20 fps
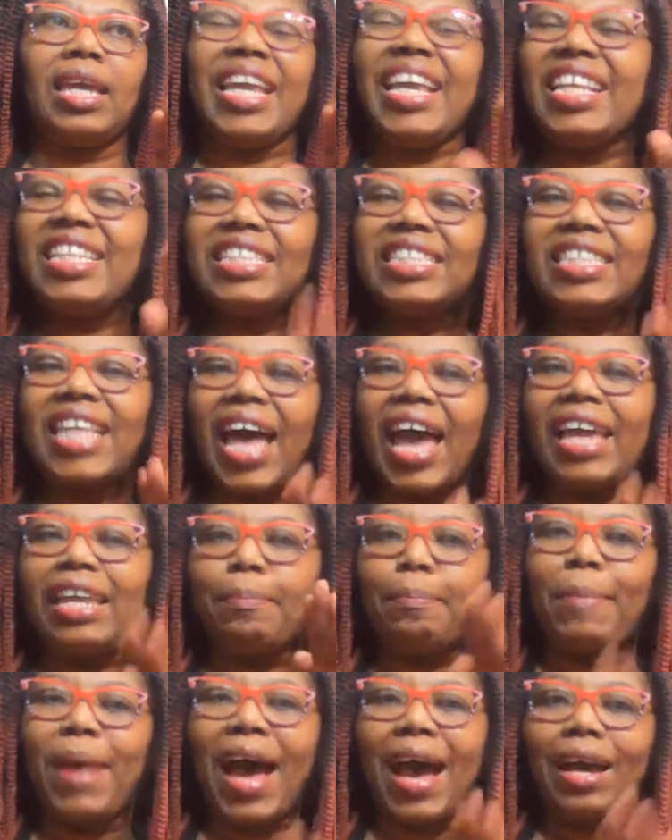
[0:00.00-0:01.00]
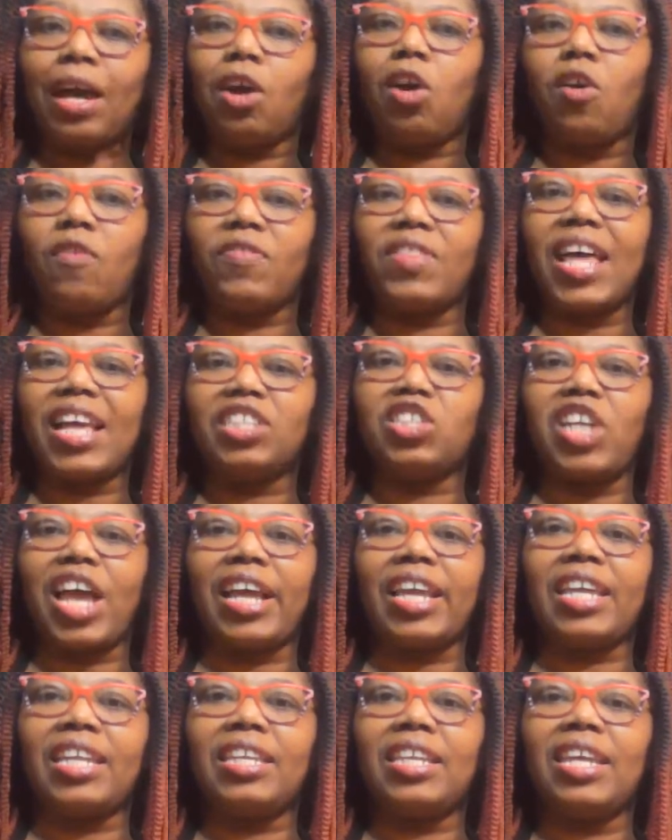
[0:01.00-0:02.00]
inside back of that
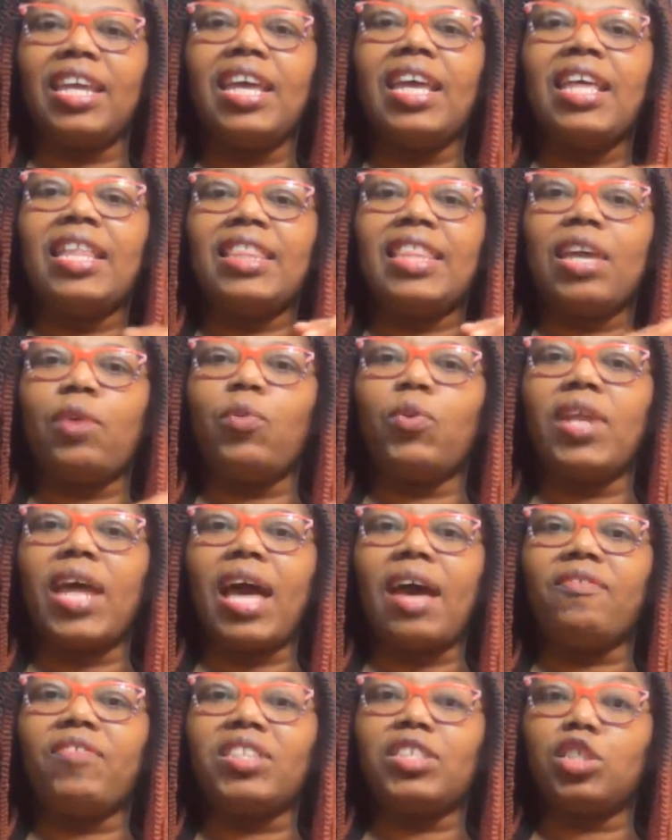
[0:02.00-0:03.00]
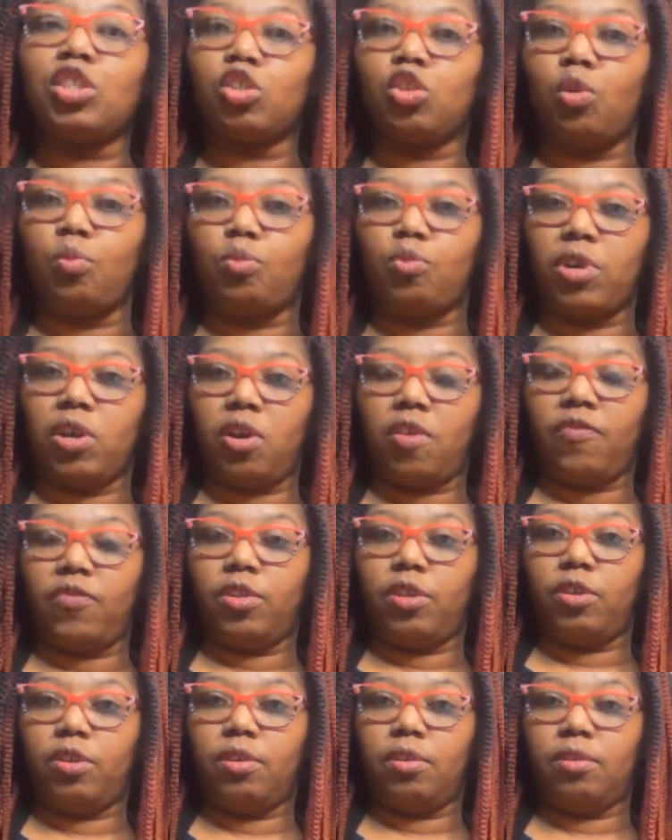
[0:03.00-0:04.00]
jacket they would have a summary of
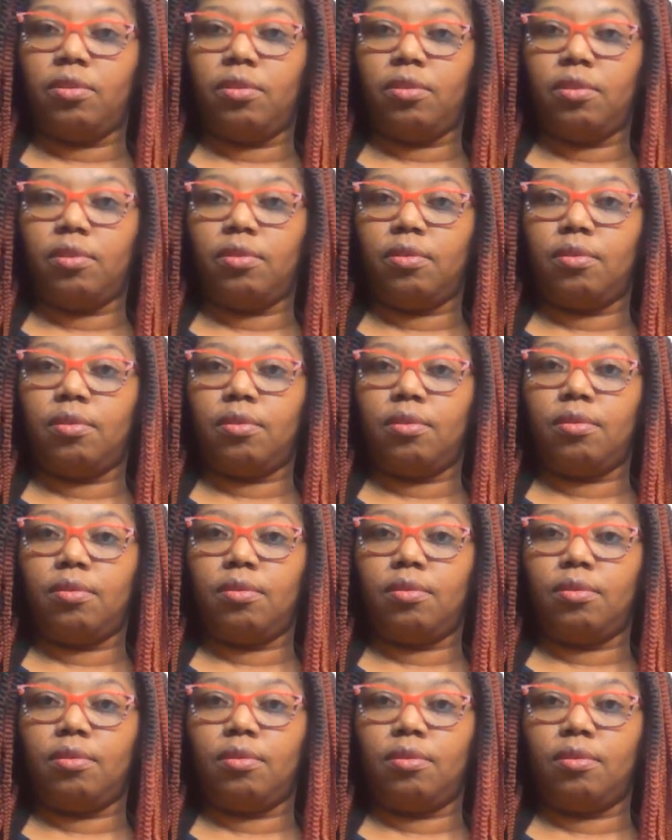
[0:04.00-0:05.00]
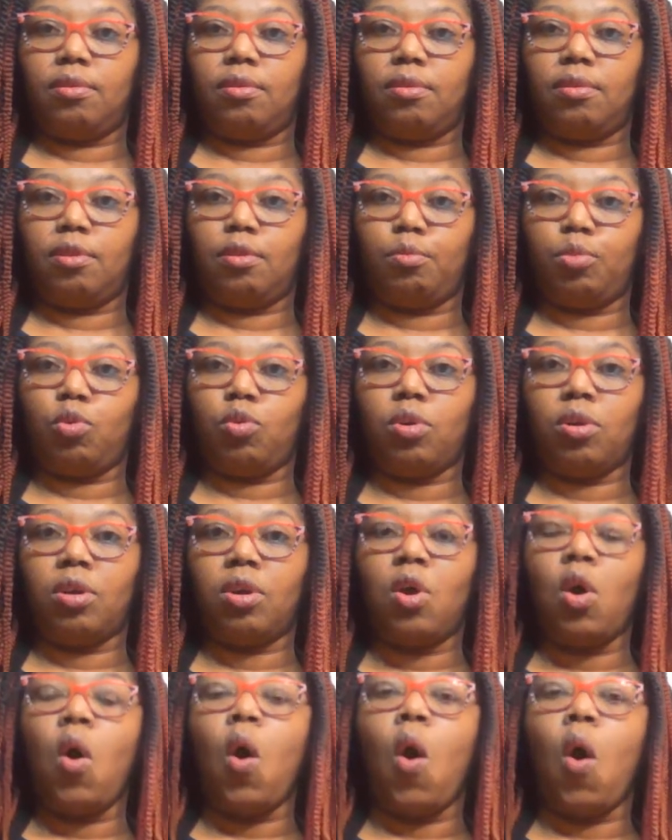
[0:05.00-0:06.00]
the book,
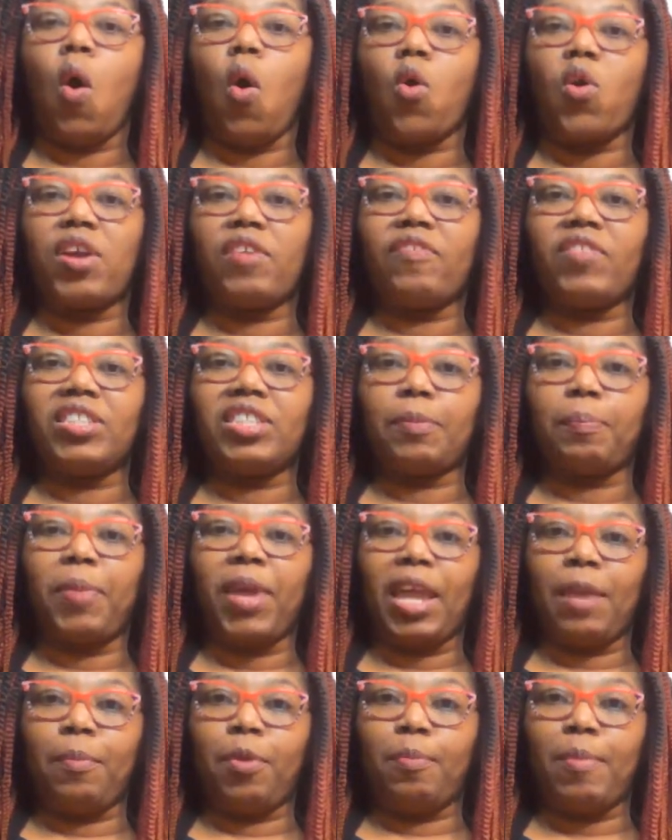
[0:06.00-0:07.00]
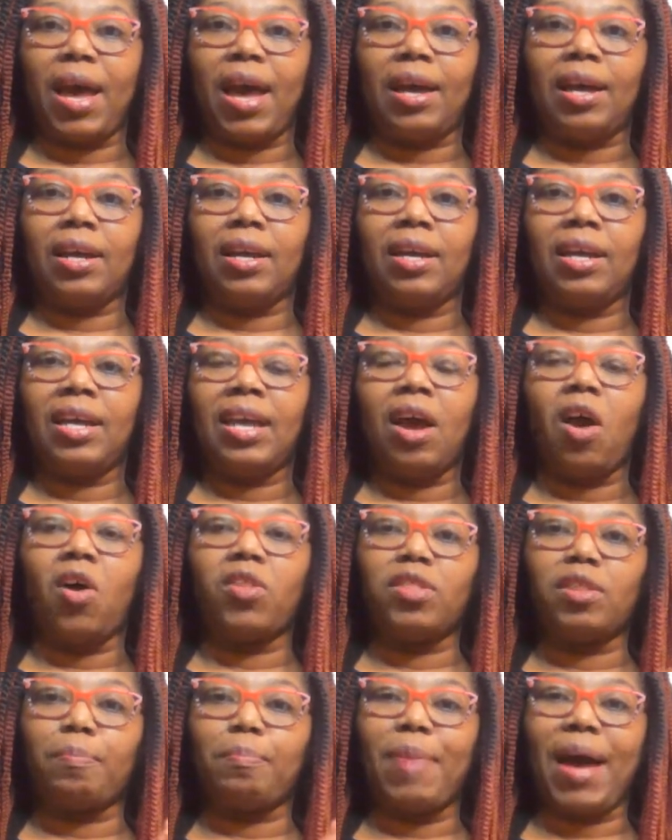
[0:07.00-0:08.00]
or if it's a paperback,
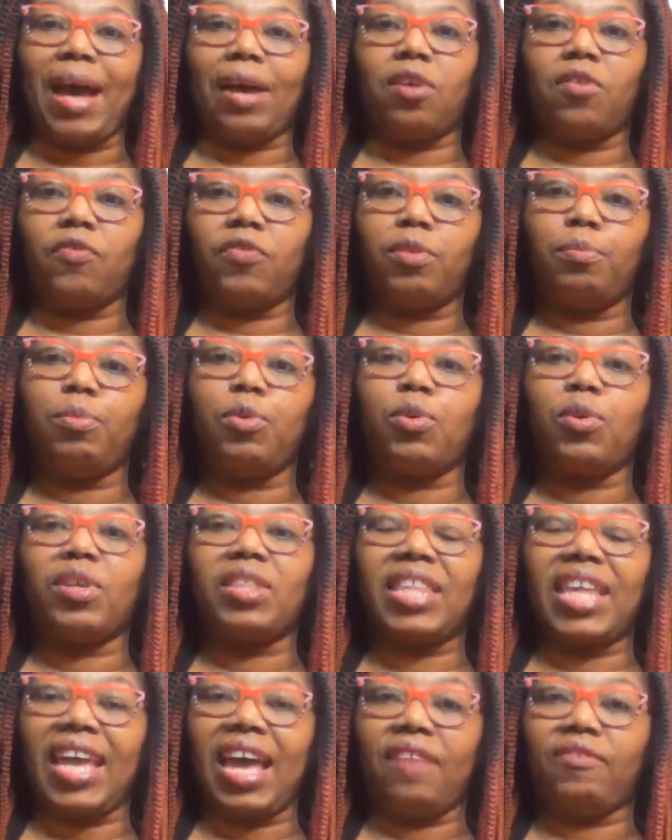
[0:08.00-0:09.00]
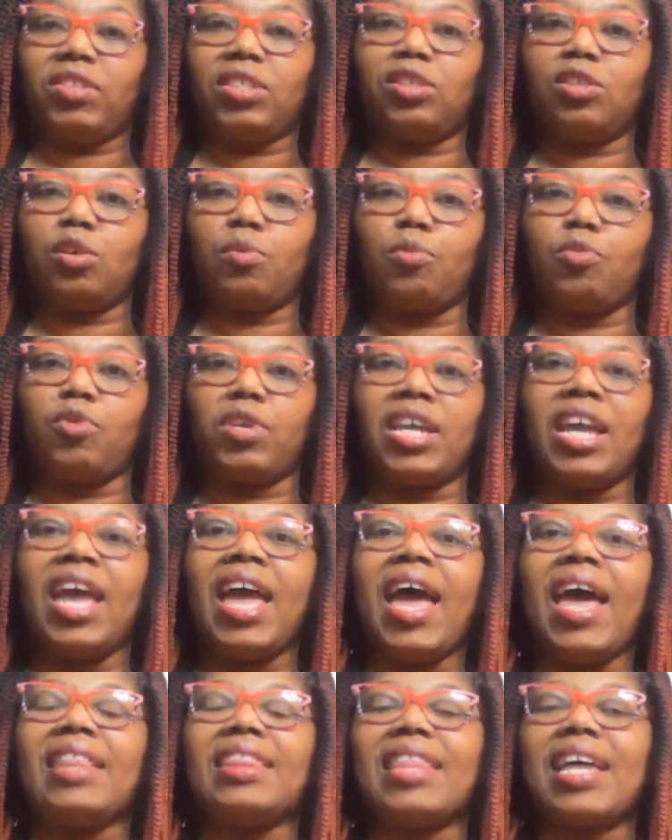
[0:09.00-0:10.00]
on the back of the book they have a summary,
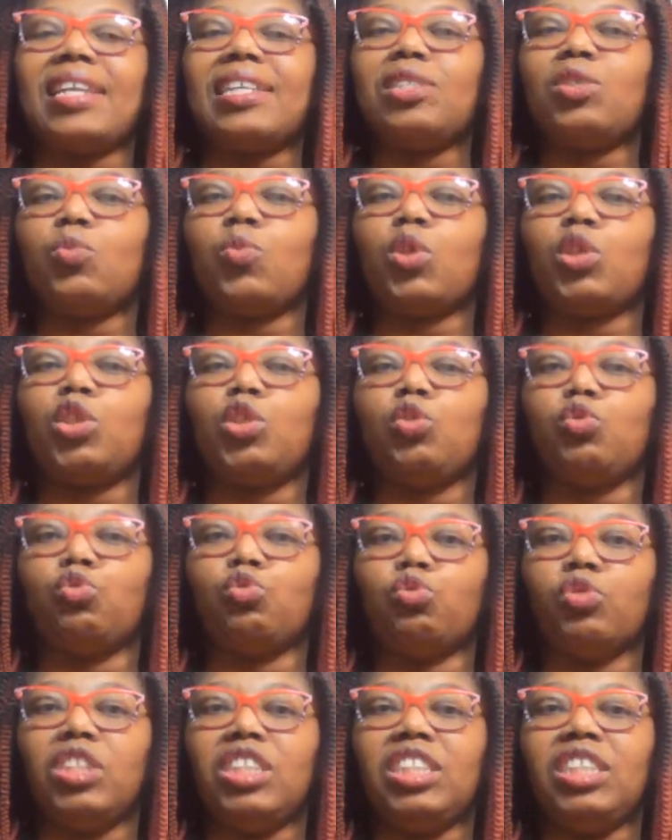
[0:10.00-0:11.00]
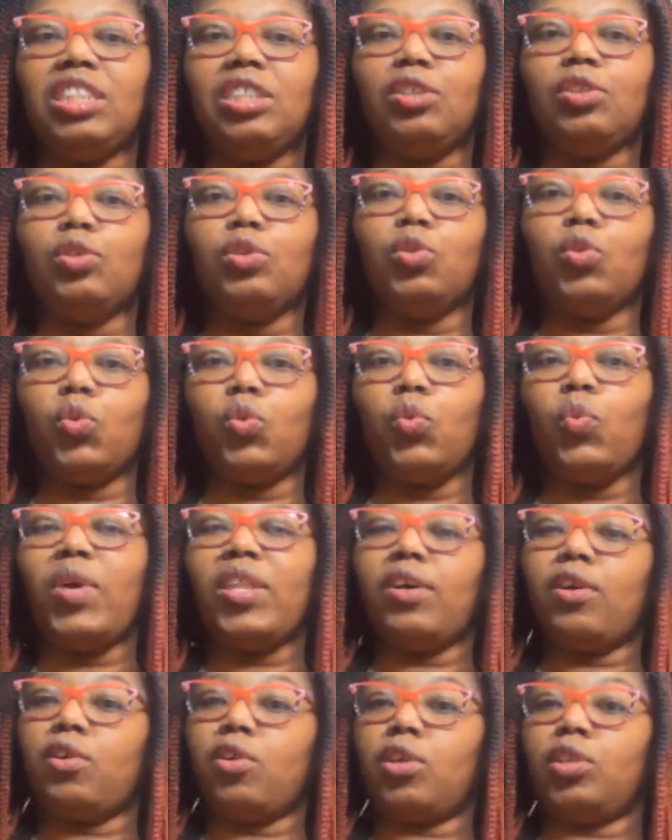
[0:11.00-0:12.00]
and that is what you read to know
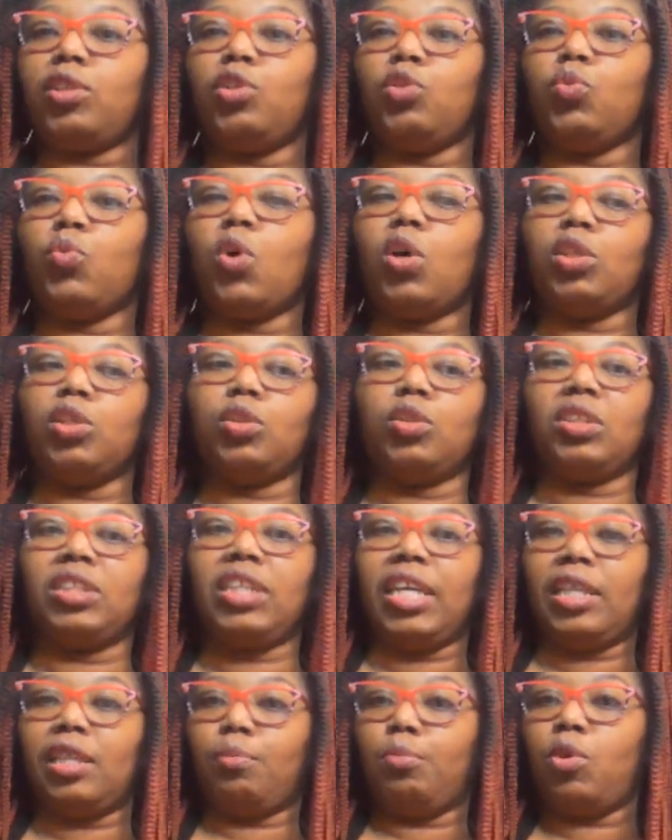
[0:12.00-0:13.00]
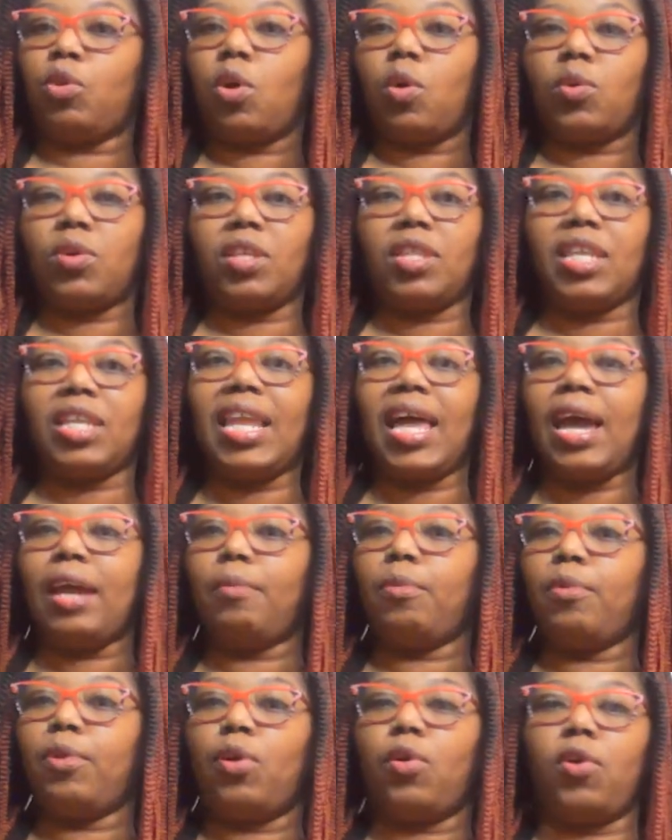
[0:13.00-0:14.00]
whether or not you want to take the book out of the
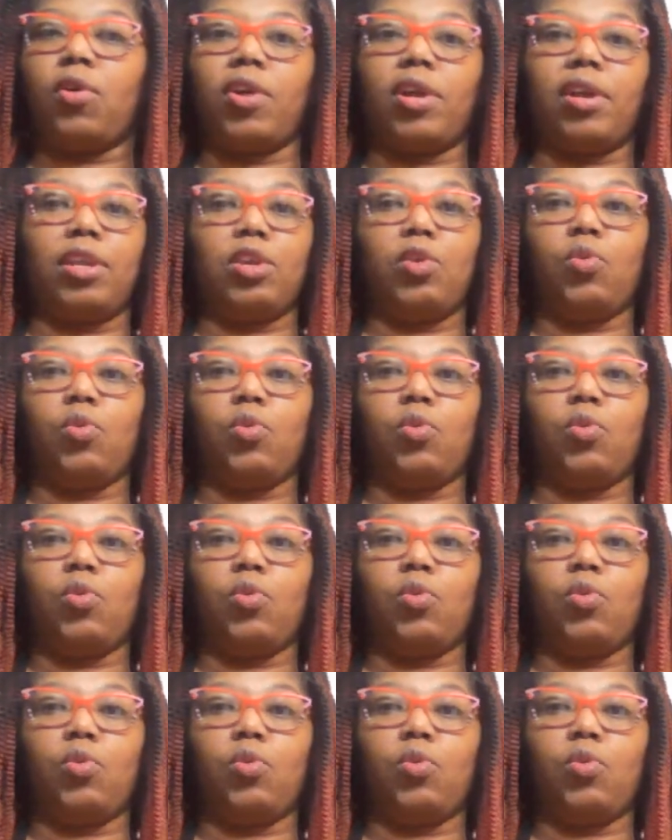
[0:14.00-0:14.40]
library, or